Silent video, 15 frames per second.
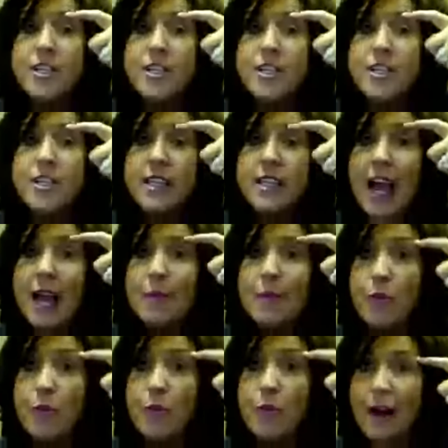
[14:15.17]
to the
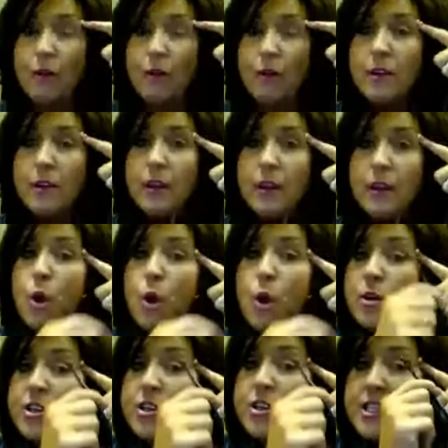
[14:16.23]
eyebrow. We're
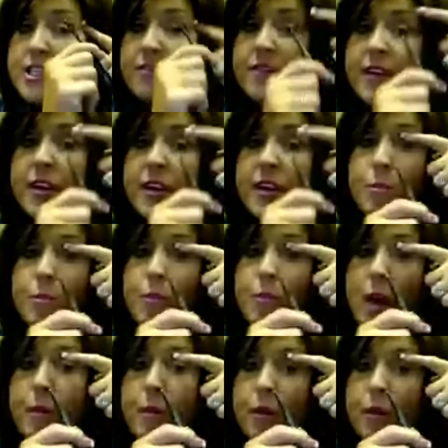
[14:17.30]
just feel your brow
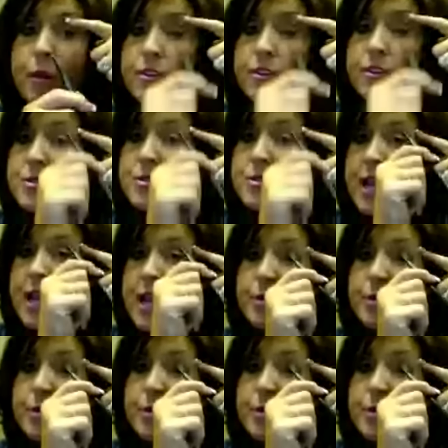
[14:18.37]
bone. Just kind of